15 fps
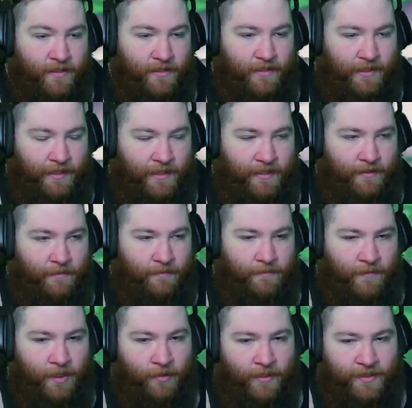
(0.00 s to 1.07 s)

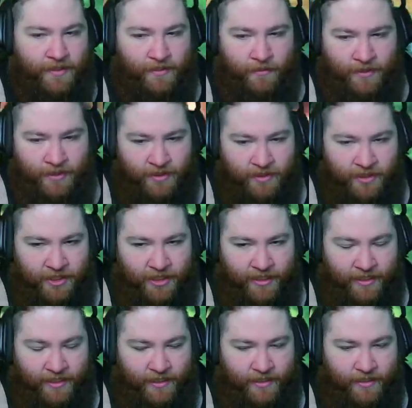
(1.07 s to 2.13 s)
Also we should
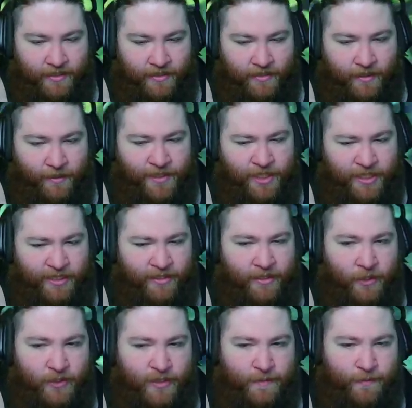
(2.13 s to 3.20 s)
check. Always check the
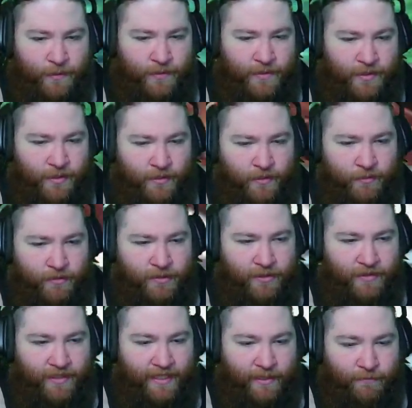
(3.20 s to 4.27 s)
notice board too when you
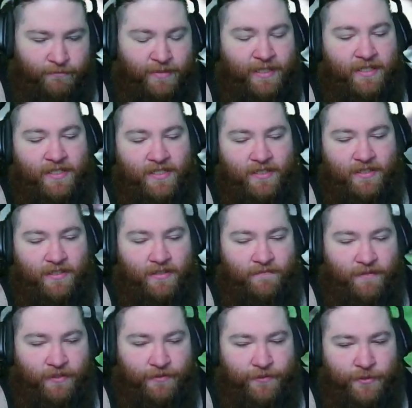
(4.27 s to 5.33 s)
get out, because the
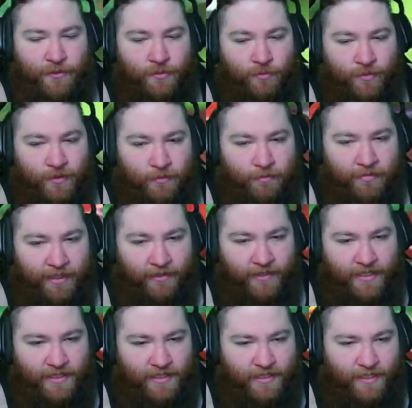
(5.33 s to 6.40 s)
villagers will bury
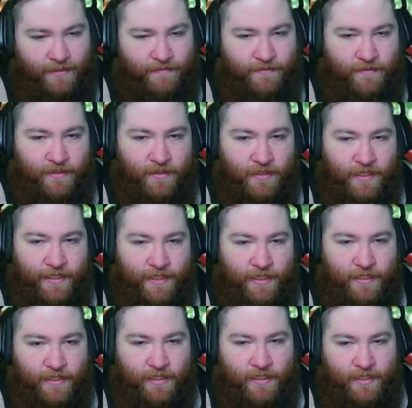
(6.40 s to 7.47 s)
stuff.
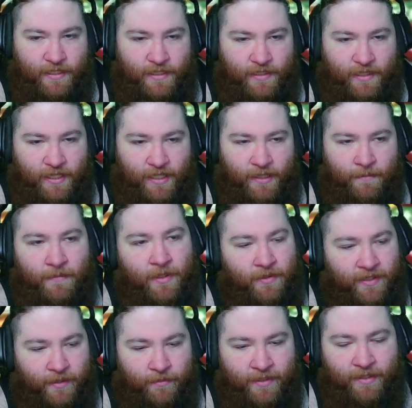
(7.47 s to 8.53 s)

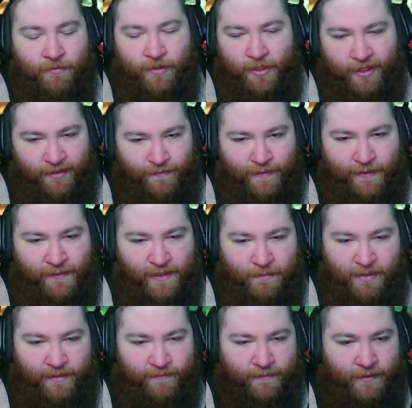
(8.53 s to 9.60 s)
Okay, we already fell in the
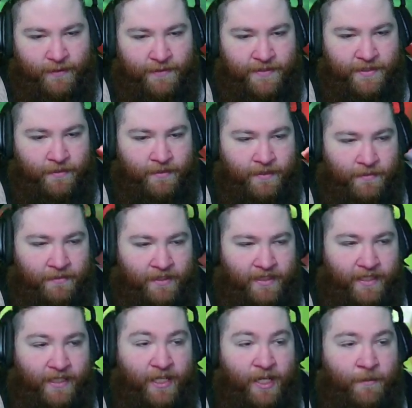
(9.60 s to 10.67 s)
pitfall, so we don't need
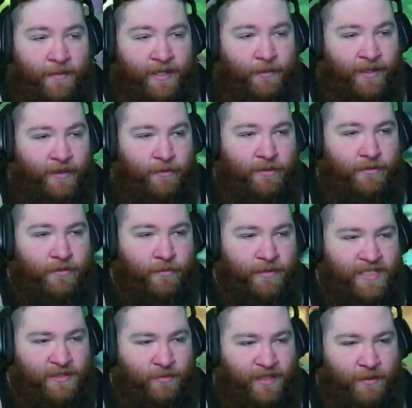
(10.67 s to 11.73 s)
that. By the way, the
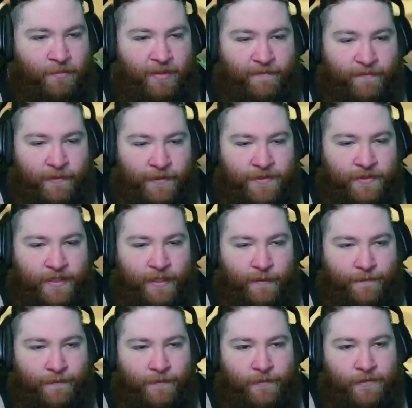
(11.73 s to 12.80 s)
reason why the pitfalls are
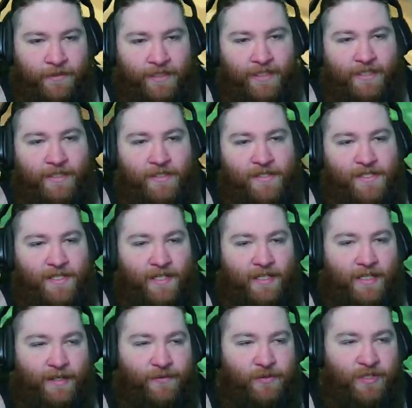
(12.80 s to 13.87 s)
helpful is
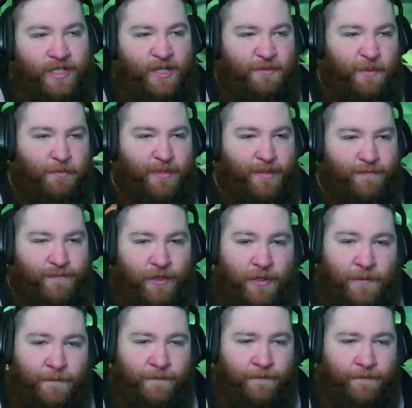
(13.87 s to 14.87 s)
if you dig up a pitfall